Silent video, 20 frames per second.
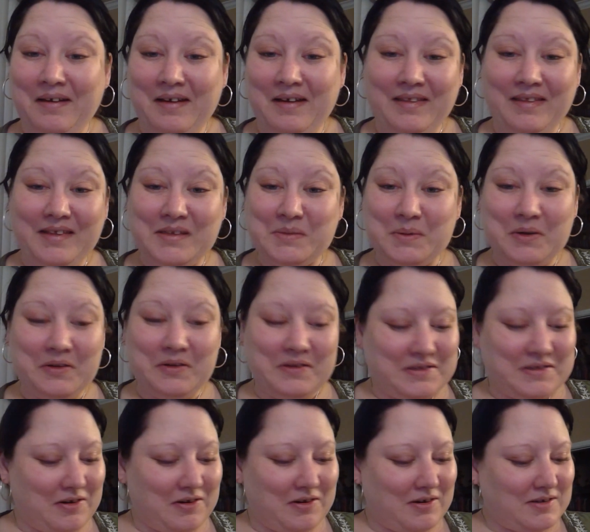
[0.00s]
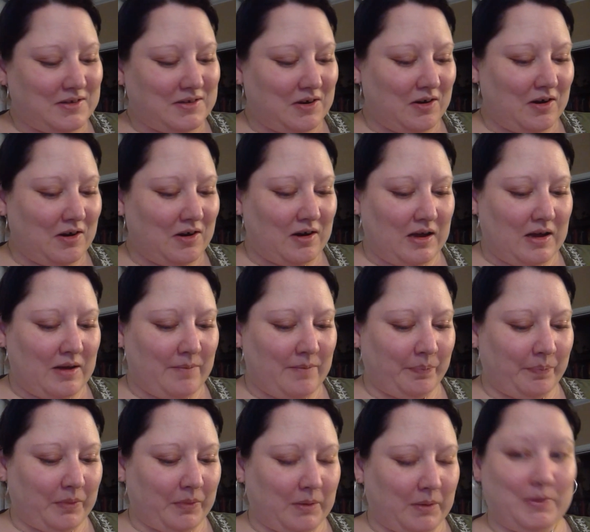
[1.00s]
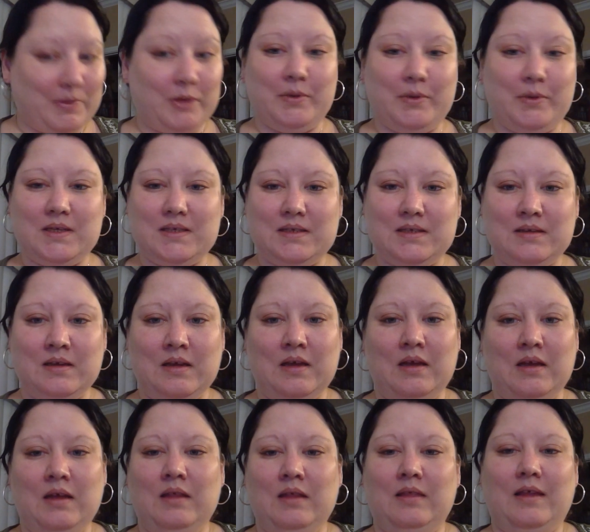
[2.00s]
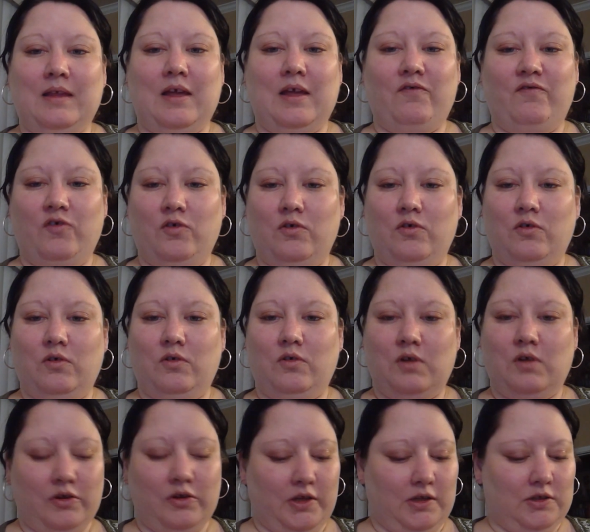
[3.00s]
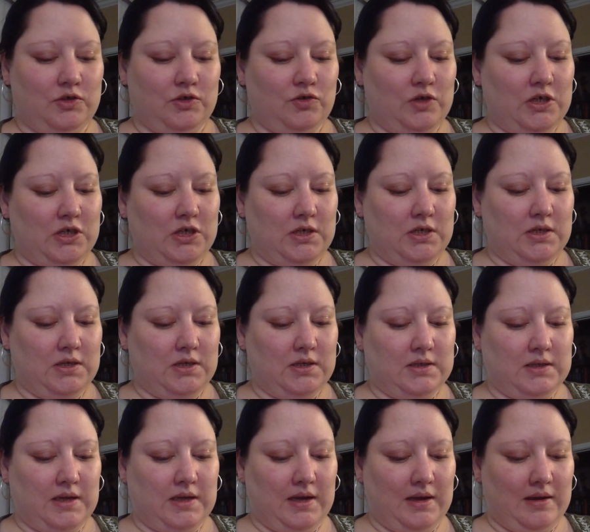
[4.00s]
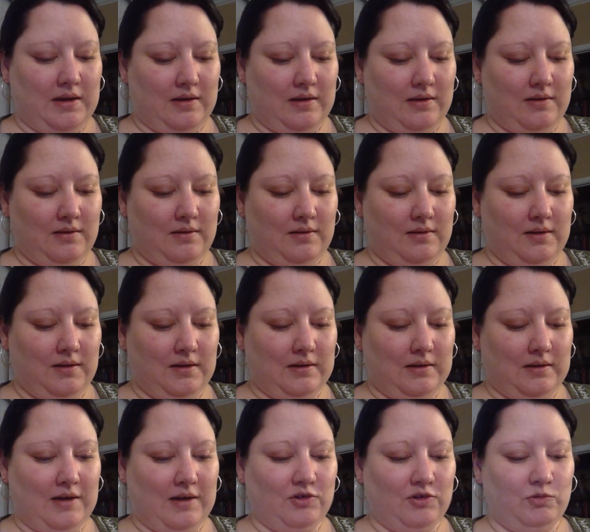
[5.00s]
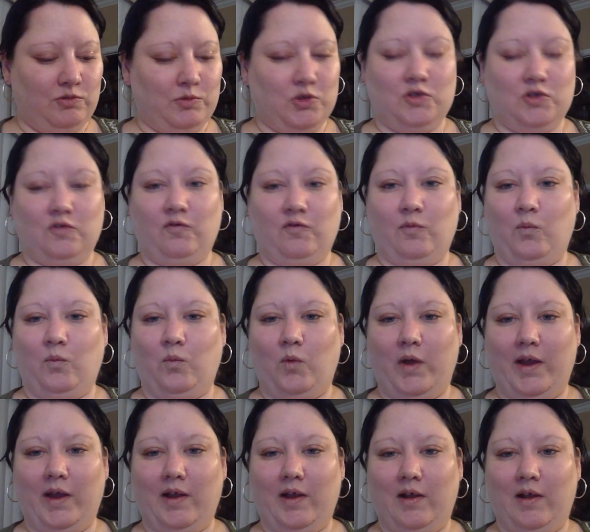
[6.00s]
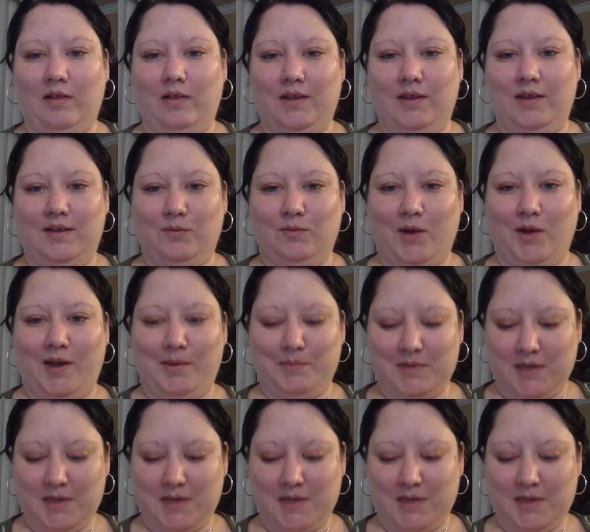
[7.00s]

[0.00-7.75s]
That's what all these cards are. But the books, they have full color illustrations and the attributions from where these rhymes